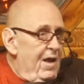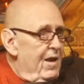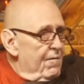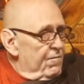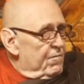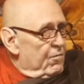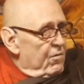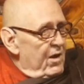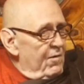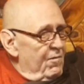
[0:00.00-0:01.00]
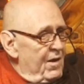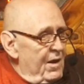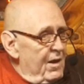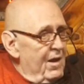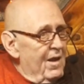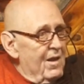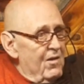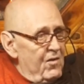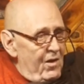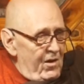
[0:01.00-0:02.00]
If
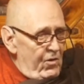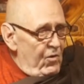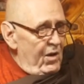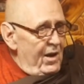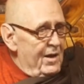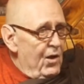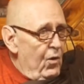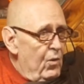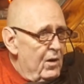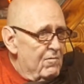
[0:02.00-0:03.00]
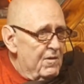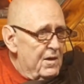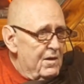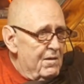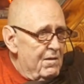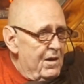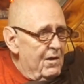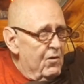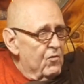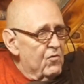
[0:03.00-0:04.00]
craving, you let go of it,
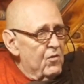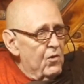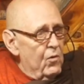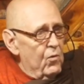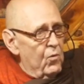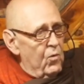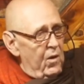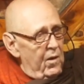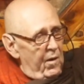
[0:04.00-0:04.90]
then there's no